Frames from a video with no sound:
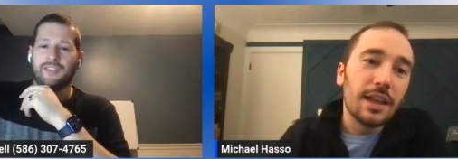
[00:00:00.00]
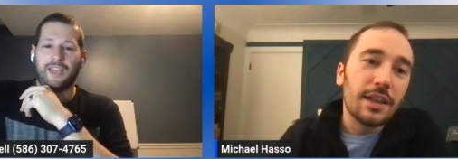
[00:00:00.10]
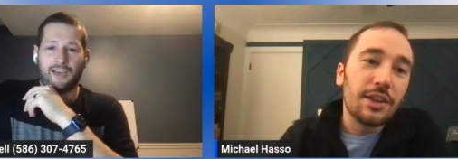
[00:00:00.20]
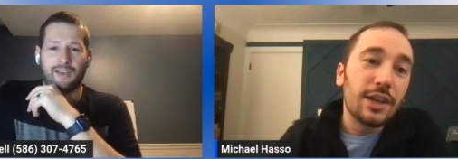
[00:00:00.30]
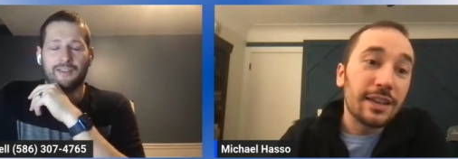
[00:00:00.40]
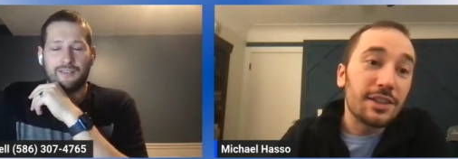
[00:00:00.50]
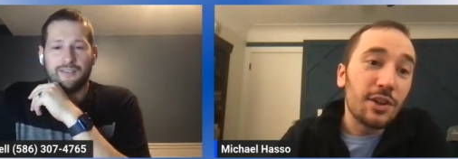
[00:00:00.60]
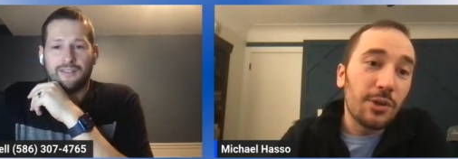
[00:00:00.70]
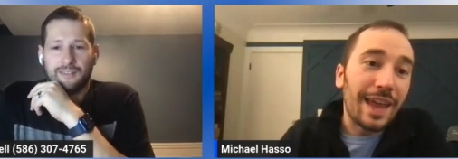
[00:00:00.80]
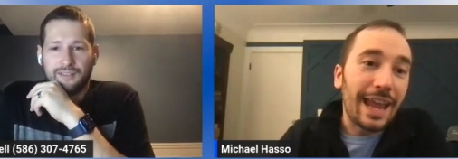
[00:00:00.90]
Speaker 1: yeah. you get to know
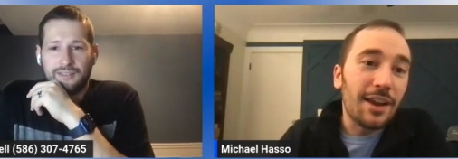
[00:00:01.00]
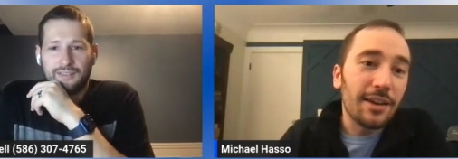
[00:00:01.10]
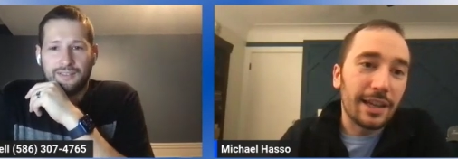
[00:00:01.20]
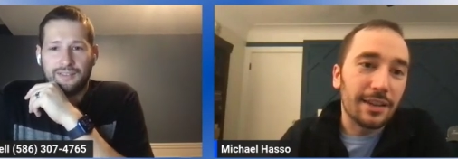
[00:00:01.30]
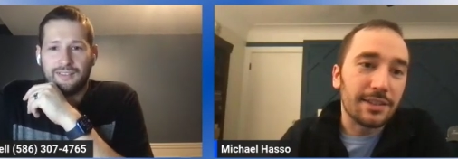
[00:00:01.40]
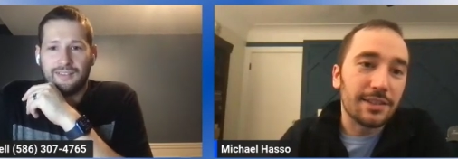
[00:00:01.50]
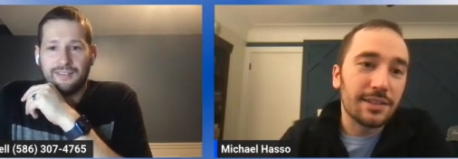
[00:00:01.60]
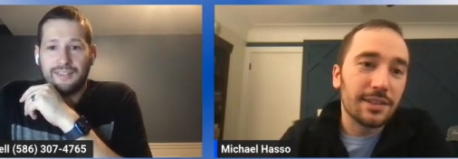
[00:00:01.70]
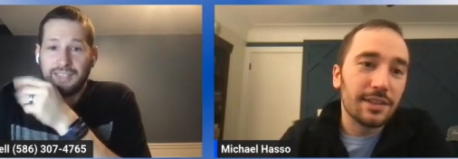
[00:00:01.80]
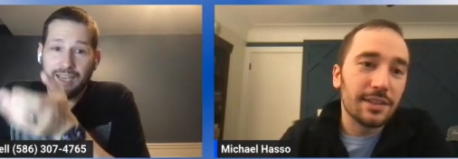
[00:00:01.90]
the areas.
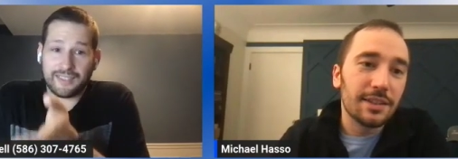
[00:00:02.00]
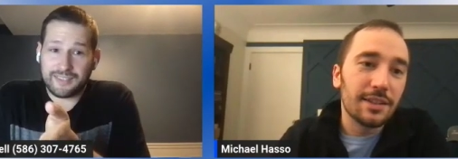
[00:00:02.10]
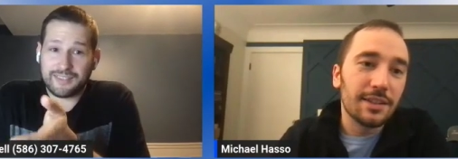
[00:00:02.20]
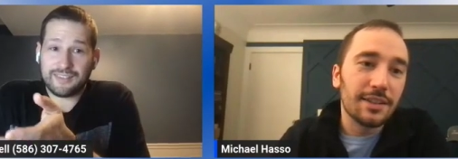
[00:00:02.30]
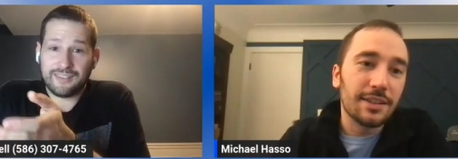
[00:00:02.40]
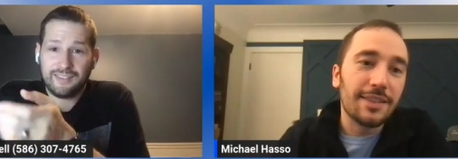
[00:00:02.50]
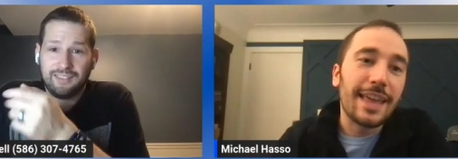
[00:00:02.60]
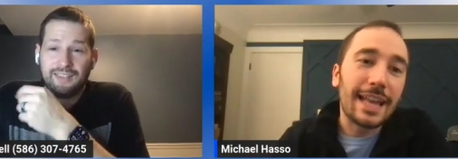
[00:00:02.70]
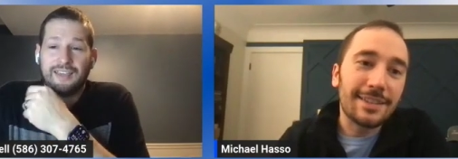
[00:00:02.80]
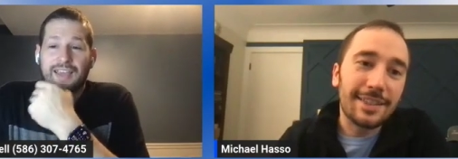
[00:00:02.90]
Yes.
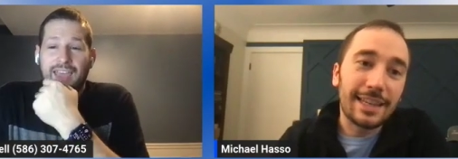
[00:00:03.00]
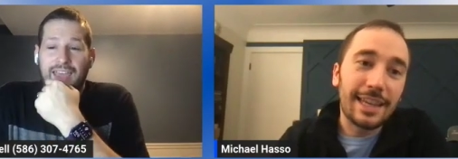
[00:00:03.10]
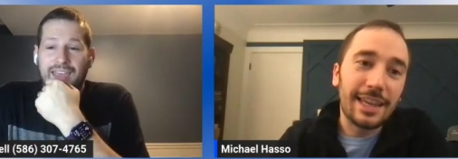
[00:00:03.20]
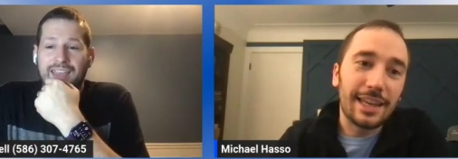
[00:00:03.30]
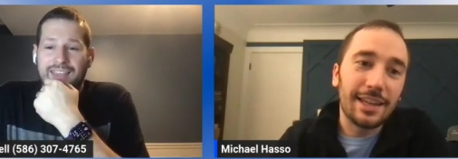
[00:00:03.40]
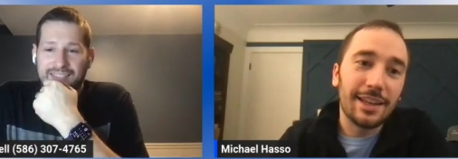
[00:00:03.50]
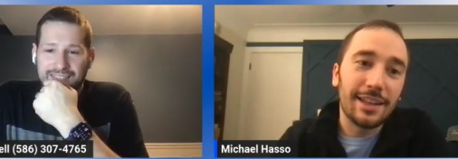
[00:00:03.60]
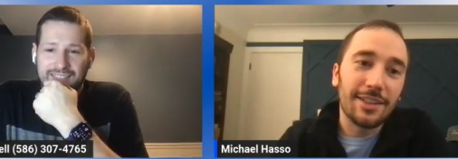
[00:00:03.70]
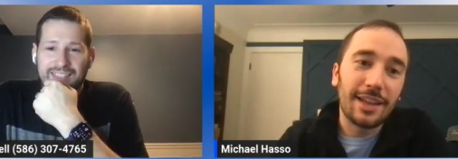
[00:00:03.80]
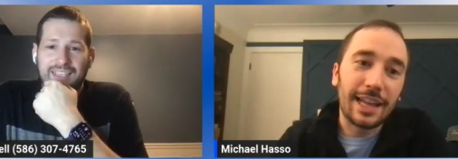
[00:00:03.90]
That's the key.
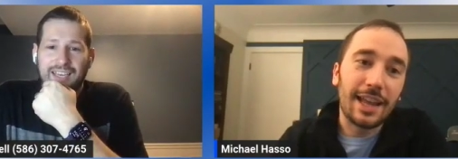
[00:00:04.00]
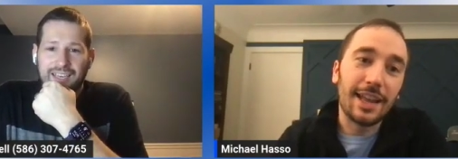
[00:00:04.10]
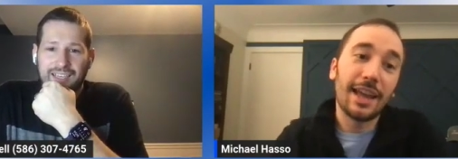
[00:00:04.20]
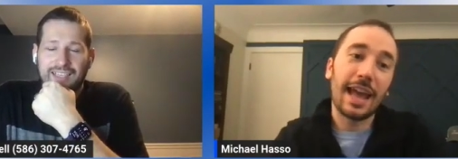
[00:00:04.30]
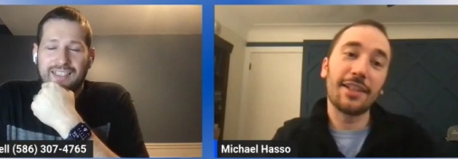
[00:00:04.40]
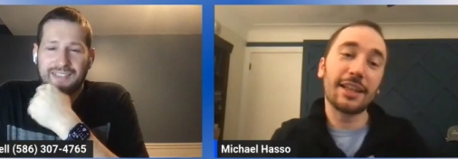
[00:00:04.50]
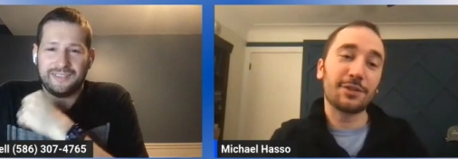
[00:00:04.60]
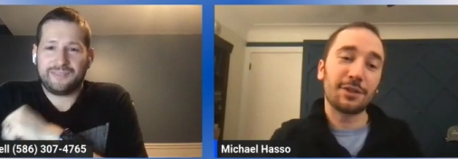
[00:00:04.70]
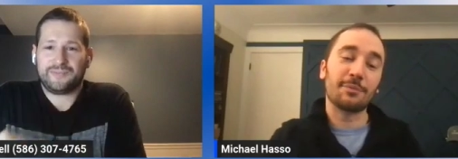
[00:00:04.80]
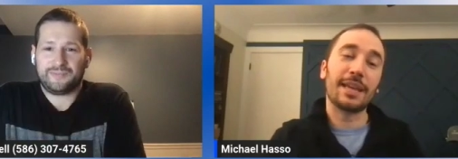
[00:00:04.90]
Like yeah. at, at, least
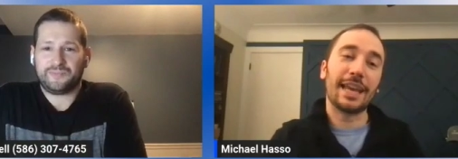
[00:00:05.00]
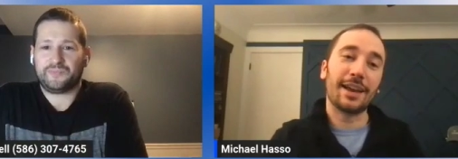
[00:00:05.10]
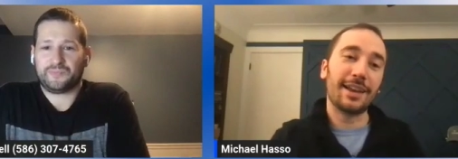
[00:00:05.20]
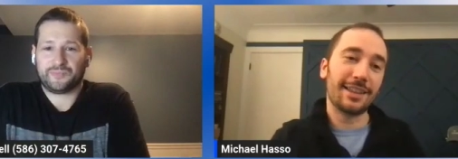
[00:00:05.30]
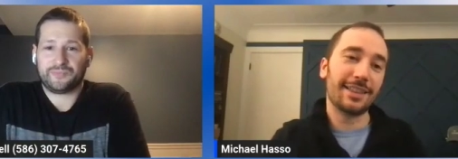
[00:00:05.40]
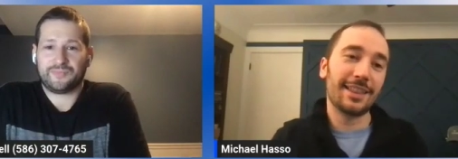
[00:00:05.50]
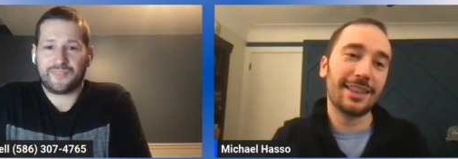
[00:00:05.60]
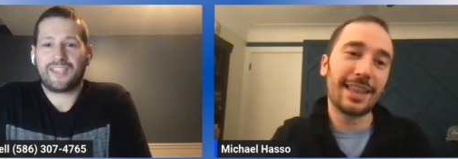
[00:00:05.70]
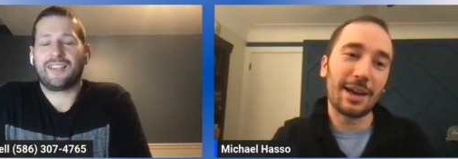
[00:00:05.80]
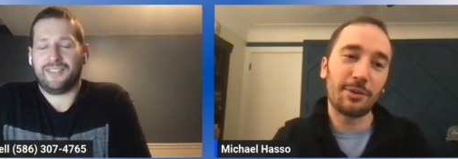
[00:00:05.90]
for me it, uh,
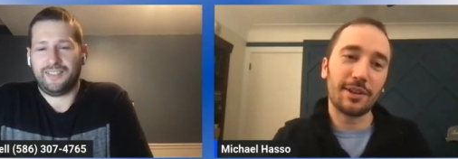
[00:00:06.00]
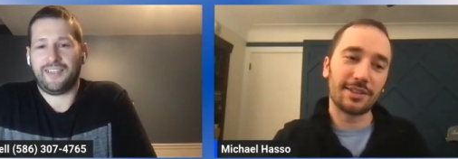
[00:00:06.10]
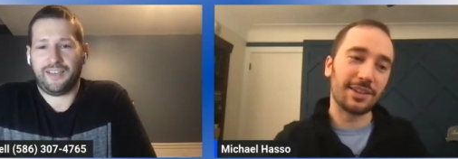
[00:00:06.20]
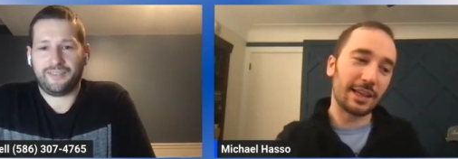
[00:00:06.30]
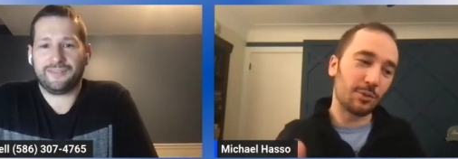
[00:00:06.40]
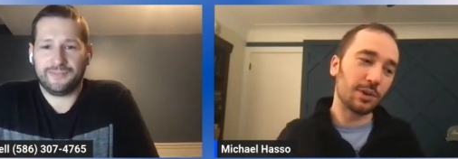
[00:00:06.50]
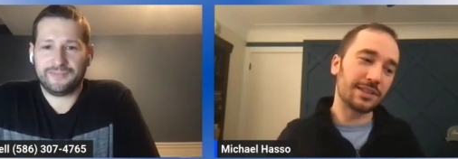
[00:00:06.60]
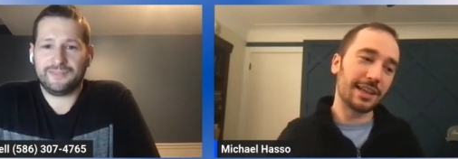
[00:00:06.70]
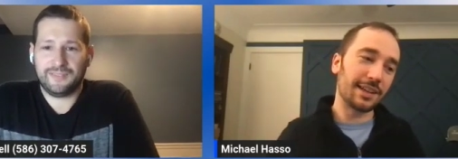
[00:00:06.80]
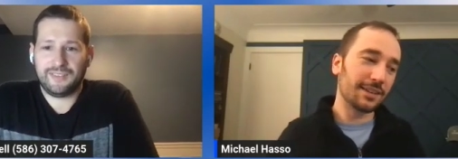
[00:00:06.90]
that was like once
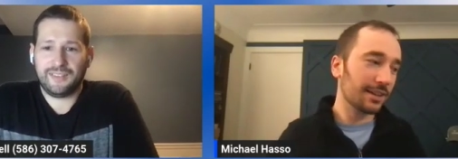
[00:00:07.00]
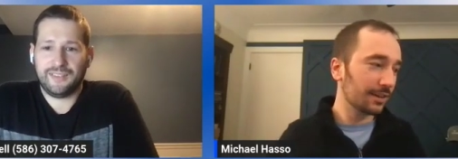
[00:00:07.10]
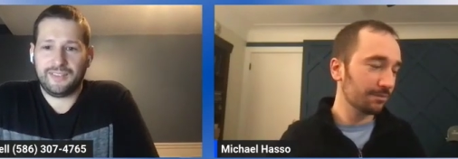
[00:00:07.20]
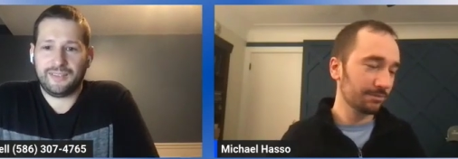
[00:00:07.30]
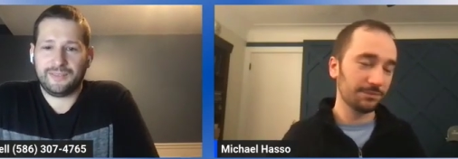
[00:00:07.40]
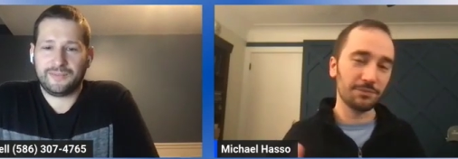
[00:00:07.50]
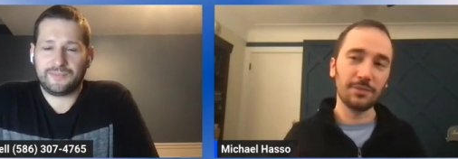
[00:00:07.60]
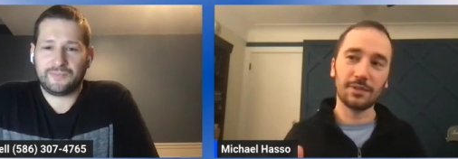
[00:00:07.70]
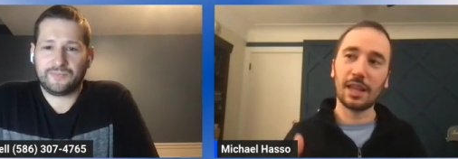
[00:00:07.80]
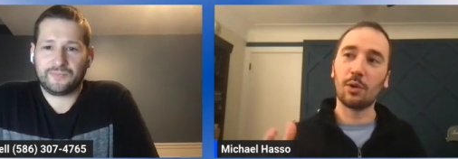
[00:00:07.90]
I
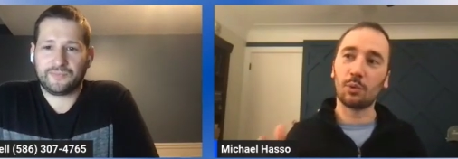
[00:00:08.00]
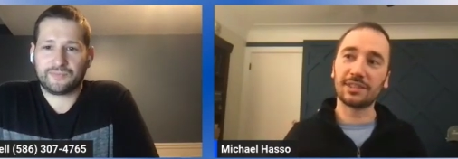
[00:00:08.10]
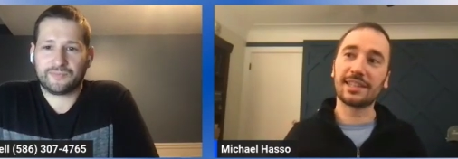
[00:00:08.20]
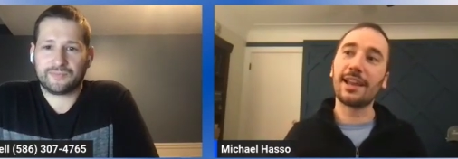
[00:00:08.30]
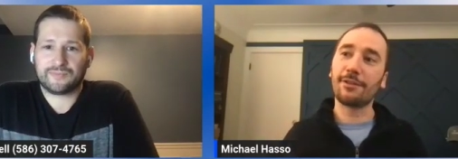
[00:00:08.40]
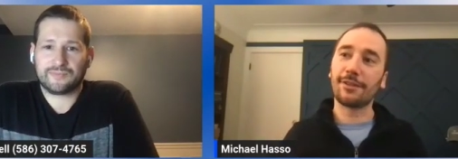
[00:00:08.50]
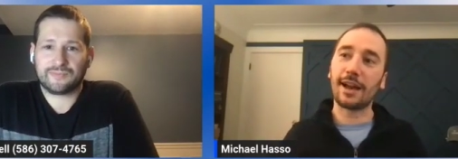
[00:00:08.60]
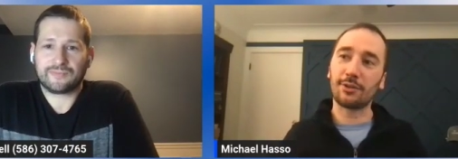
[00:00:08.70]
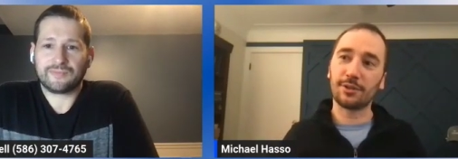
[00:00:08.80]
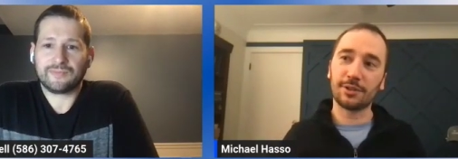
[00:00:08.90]
once I
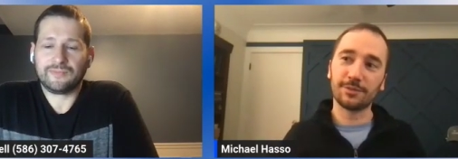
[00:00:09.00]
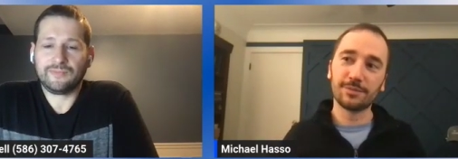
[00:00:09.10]
found